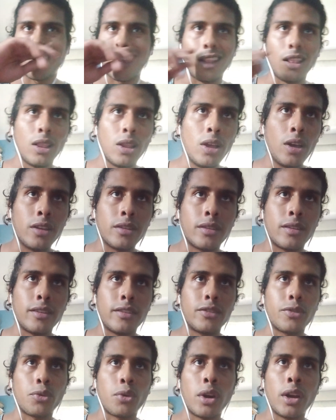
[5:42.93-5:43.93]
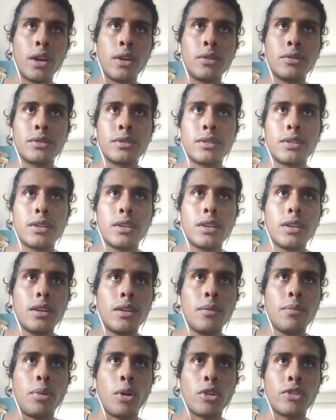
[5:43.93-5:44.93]
a lot this round.
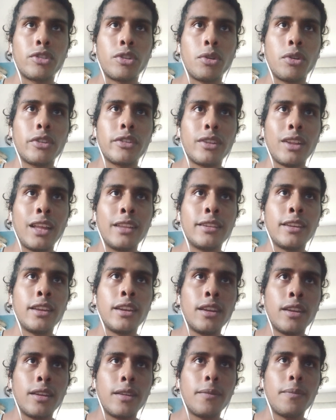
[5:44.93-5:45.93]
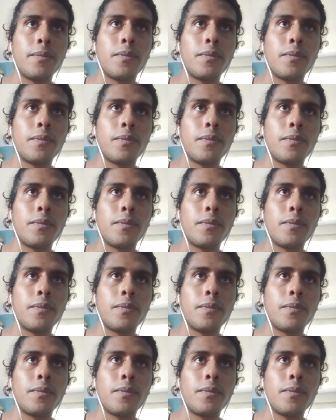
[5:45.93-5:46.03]
Pongsiri is landing.